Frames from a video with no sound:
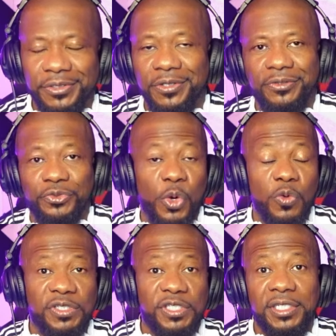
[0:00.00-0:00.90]
grown
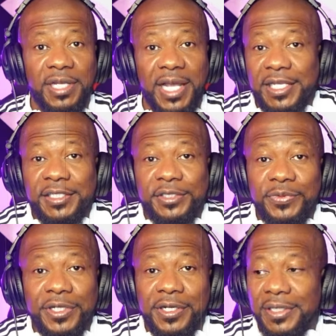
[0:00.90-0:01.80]
shit, I guess you want
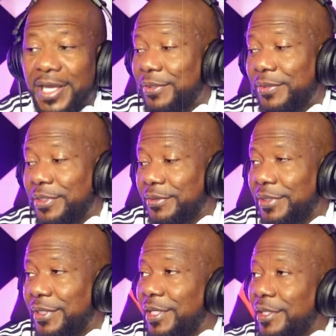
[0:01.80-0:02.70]
to call it. I don't know.
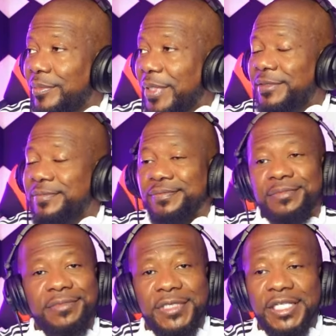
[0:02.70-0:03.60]
But
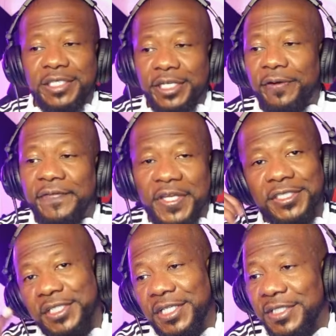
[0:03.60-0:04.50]
let's let her finish,
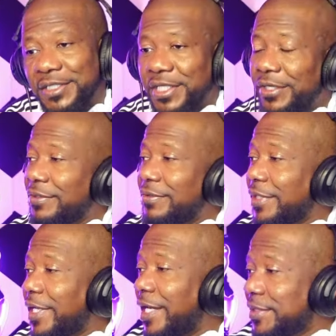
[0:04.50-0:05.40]
and then DL gonna cap this.